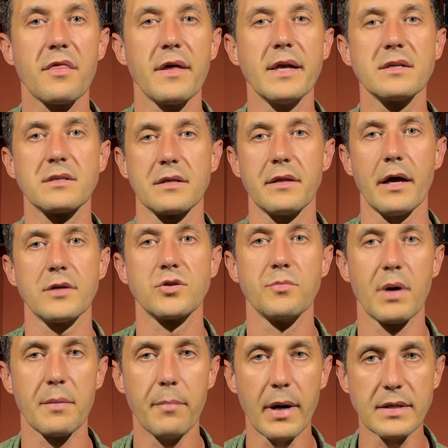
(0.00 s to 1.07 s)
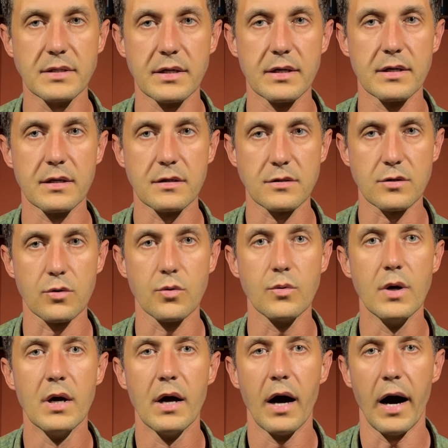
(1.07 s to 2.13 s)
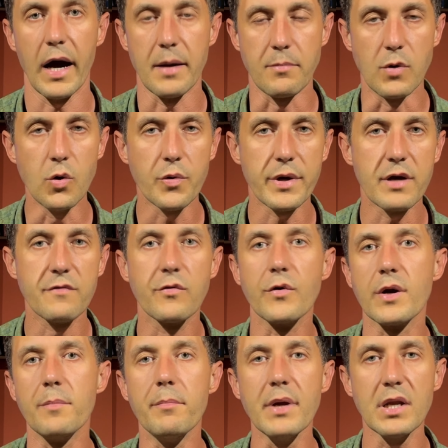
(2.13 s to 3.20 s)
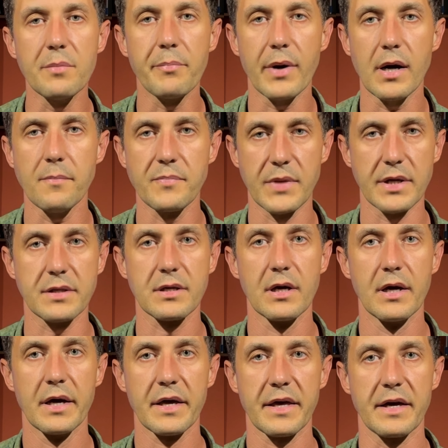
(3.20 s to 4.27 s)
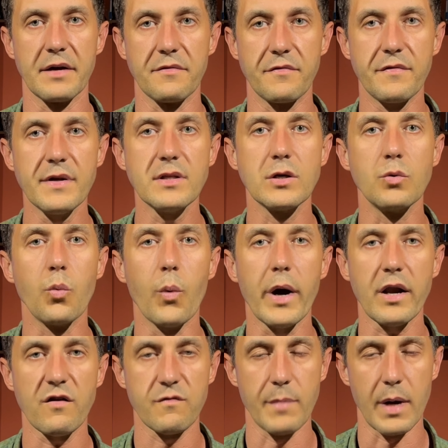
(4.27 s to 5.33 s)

things attached to my bicycle, so I'm looking for a mini pump that can fit in one